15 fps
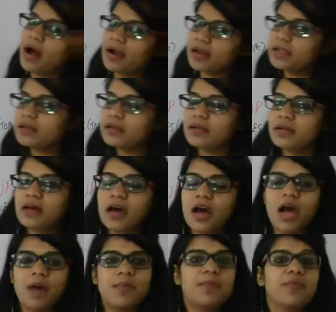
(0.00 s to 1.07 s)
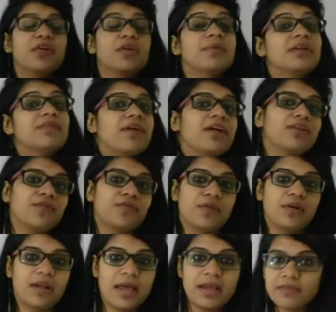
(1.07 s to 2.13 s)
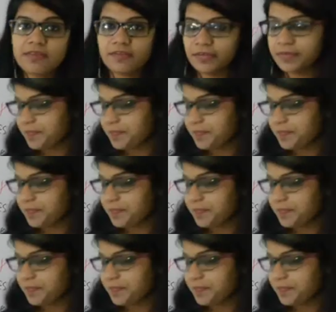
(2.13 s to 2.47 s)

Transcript: party, a memorable event of your life,